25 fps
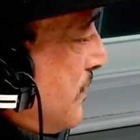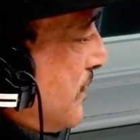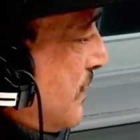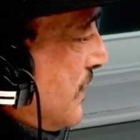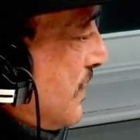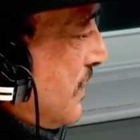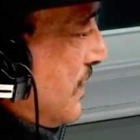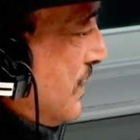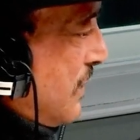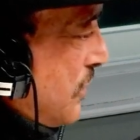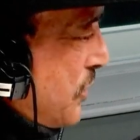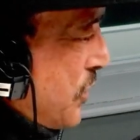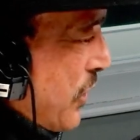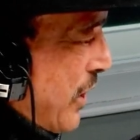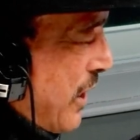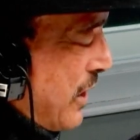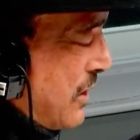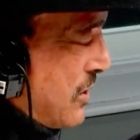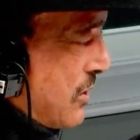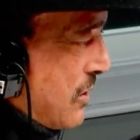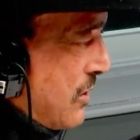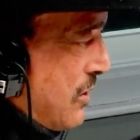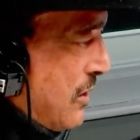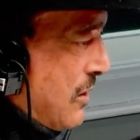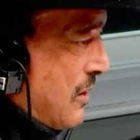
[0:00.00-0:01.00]
the
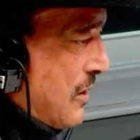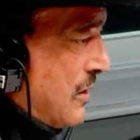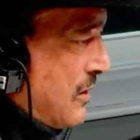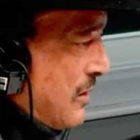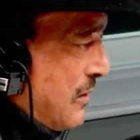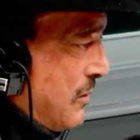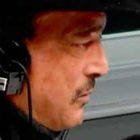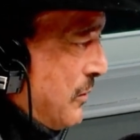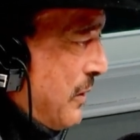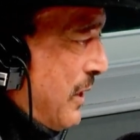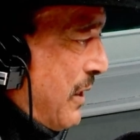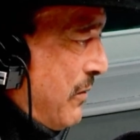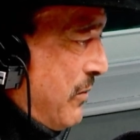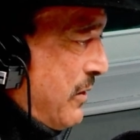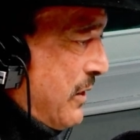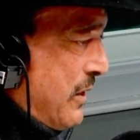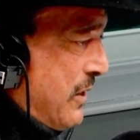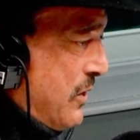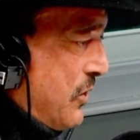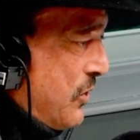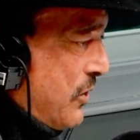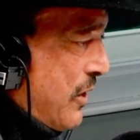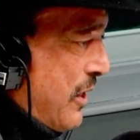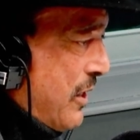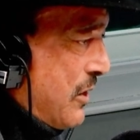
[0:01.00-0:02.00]
Jazz Castle. We're having a
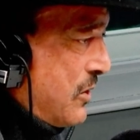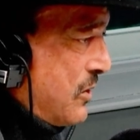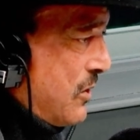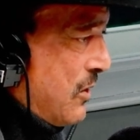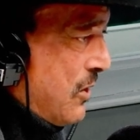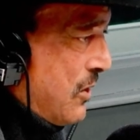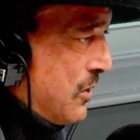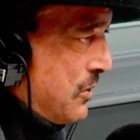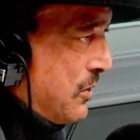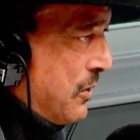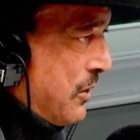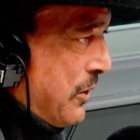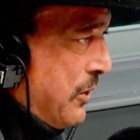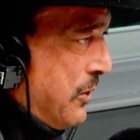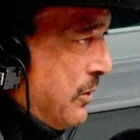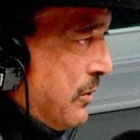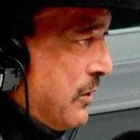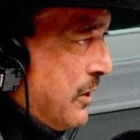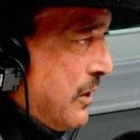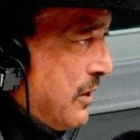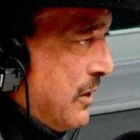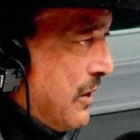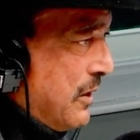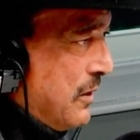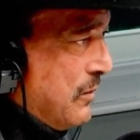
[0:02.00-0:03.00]
Jazz Castle
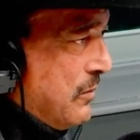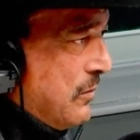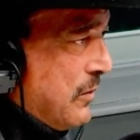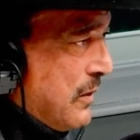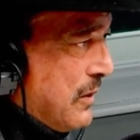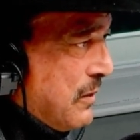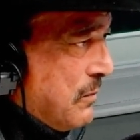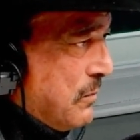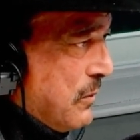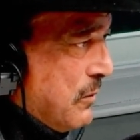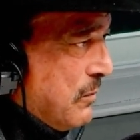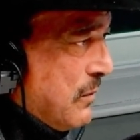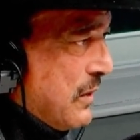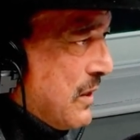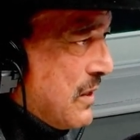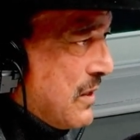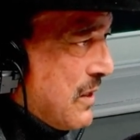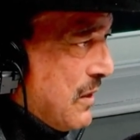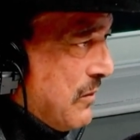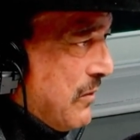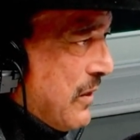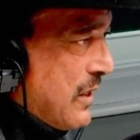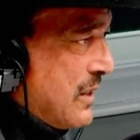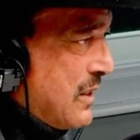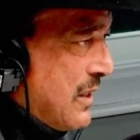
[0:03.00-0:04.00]
reunion at Vitapuma
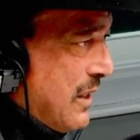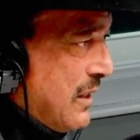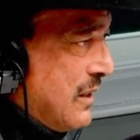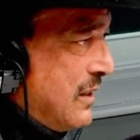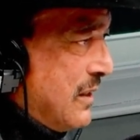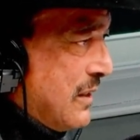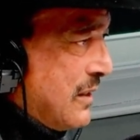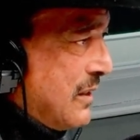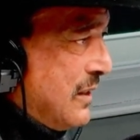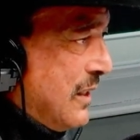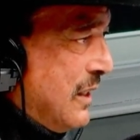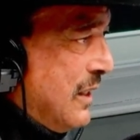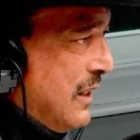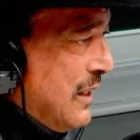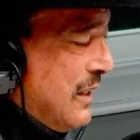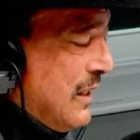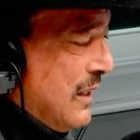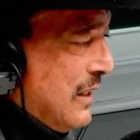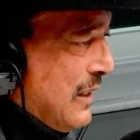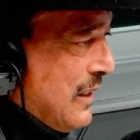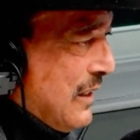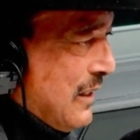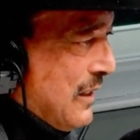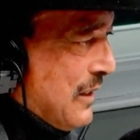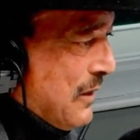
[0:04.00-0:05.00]
Civic Center,
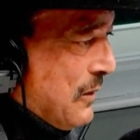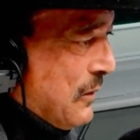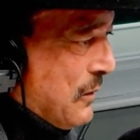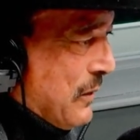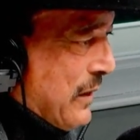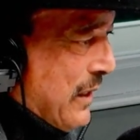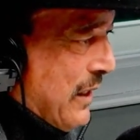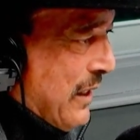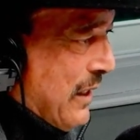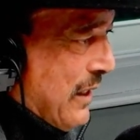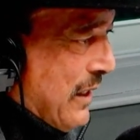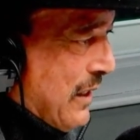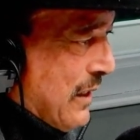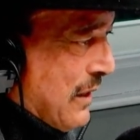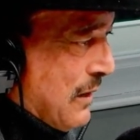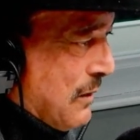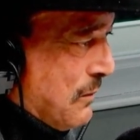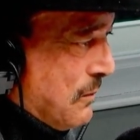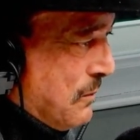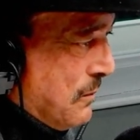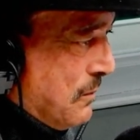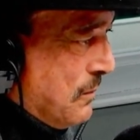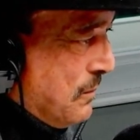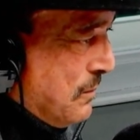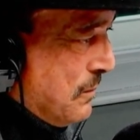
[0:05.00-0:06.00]
where...
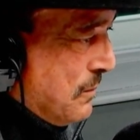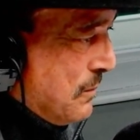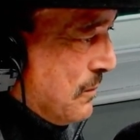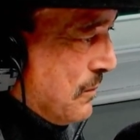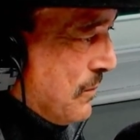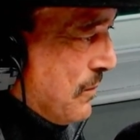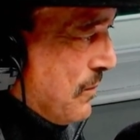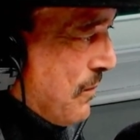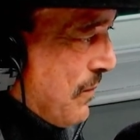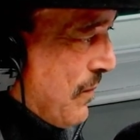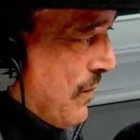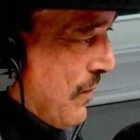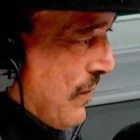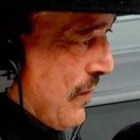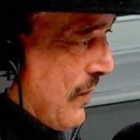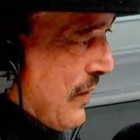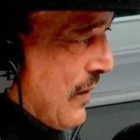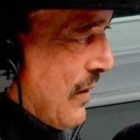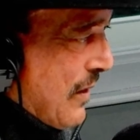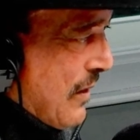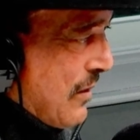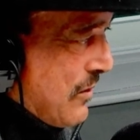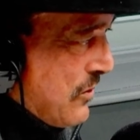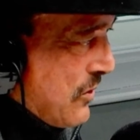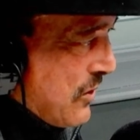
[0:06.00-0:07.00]

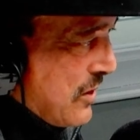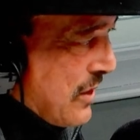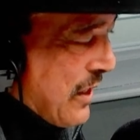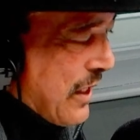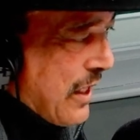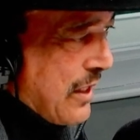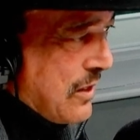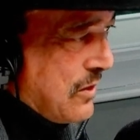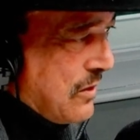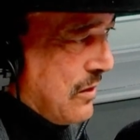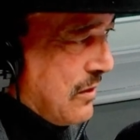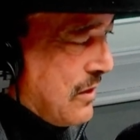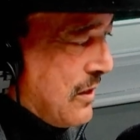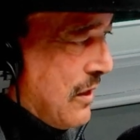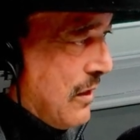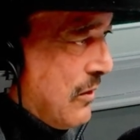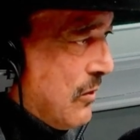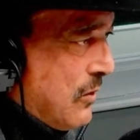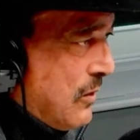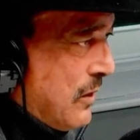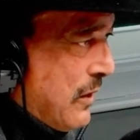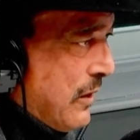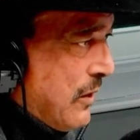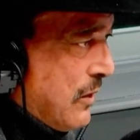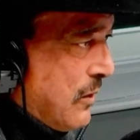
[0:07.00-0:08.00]
just nice to see
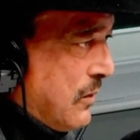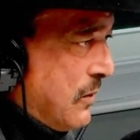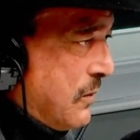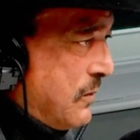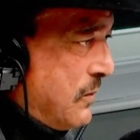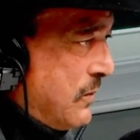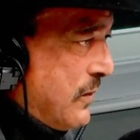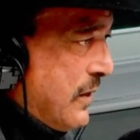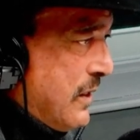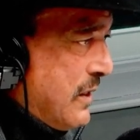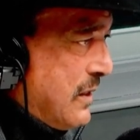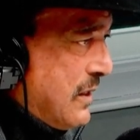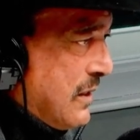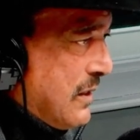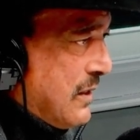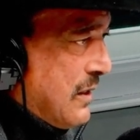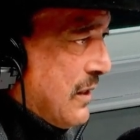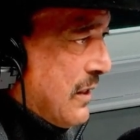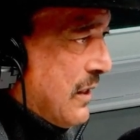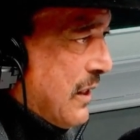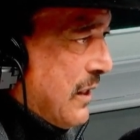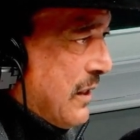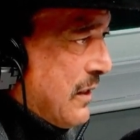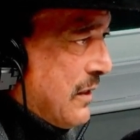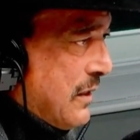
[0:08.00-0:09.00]
all the old faces
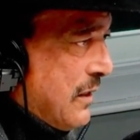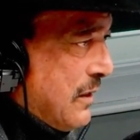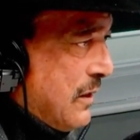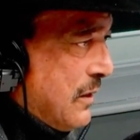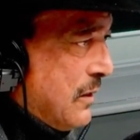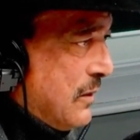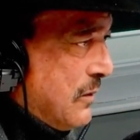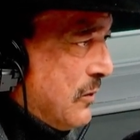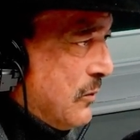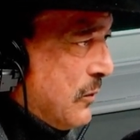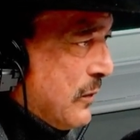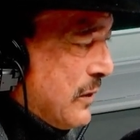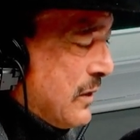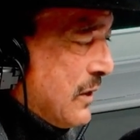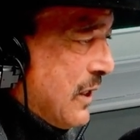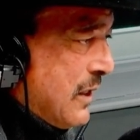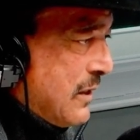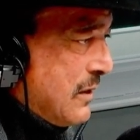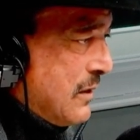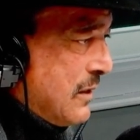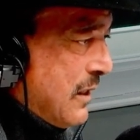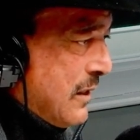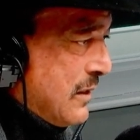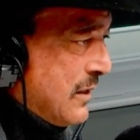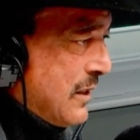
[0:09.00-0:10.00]
again. Yeah. You know,
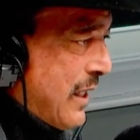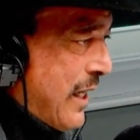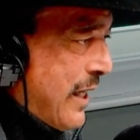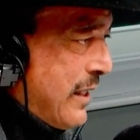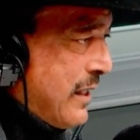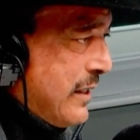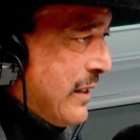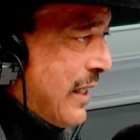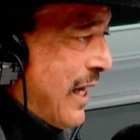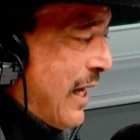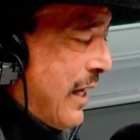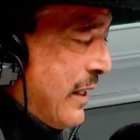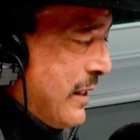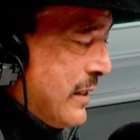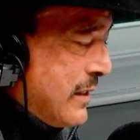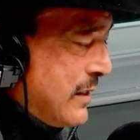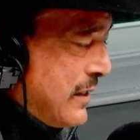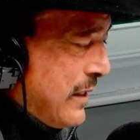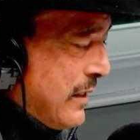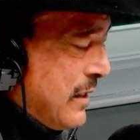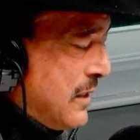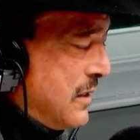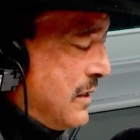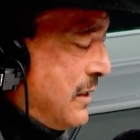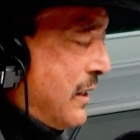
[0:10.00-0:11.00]
it's had a nice
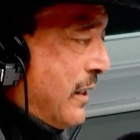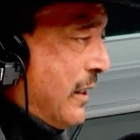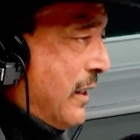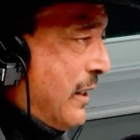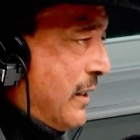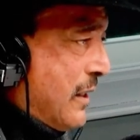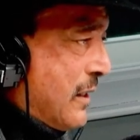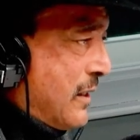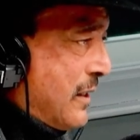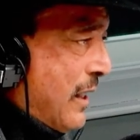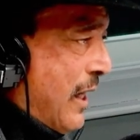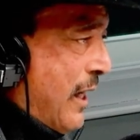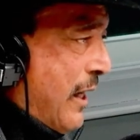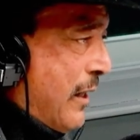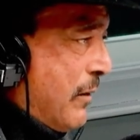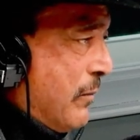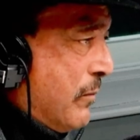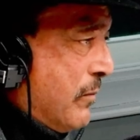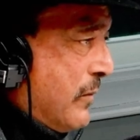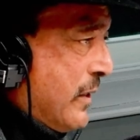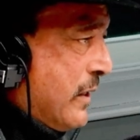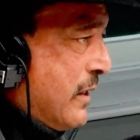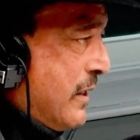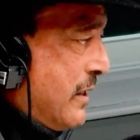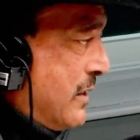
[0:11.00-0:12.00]
history at the
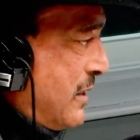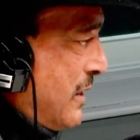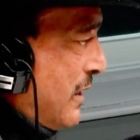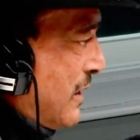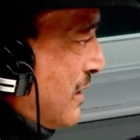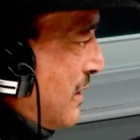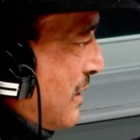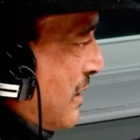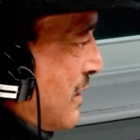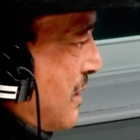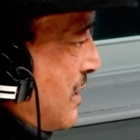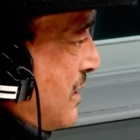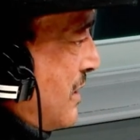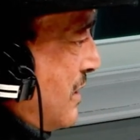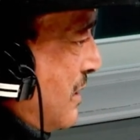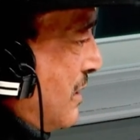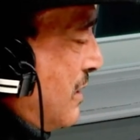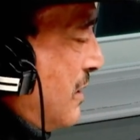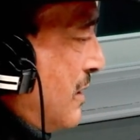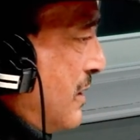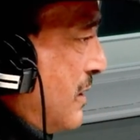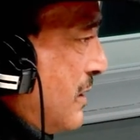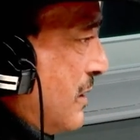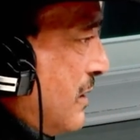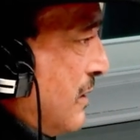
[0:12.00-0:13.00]
time in its
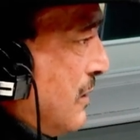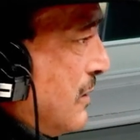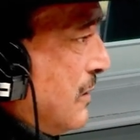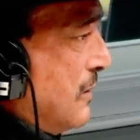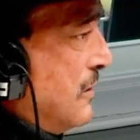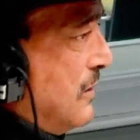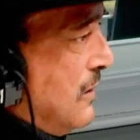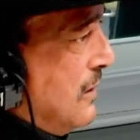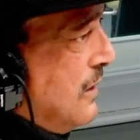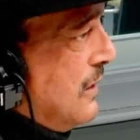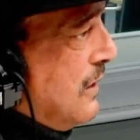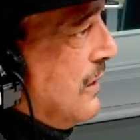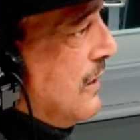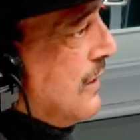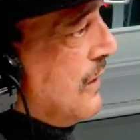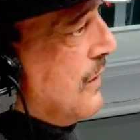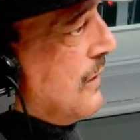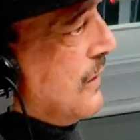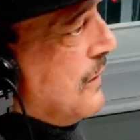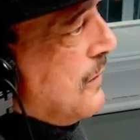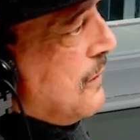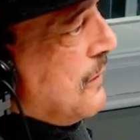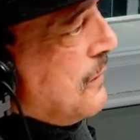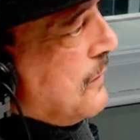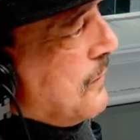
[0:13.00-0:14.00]
existence. You know.
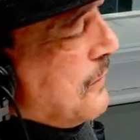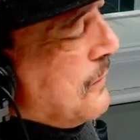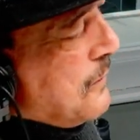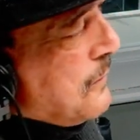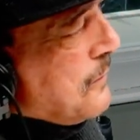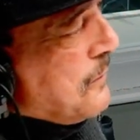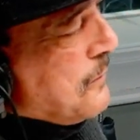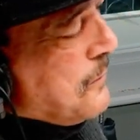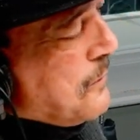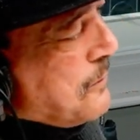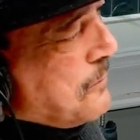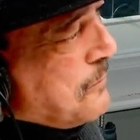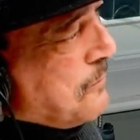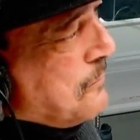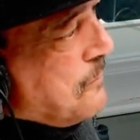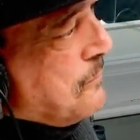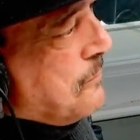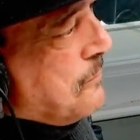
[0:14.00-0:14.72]
There. Somebody says, "Great to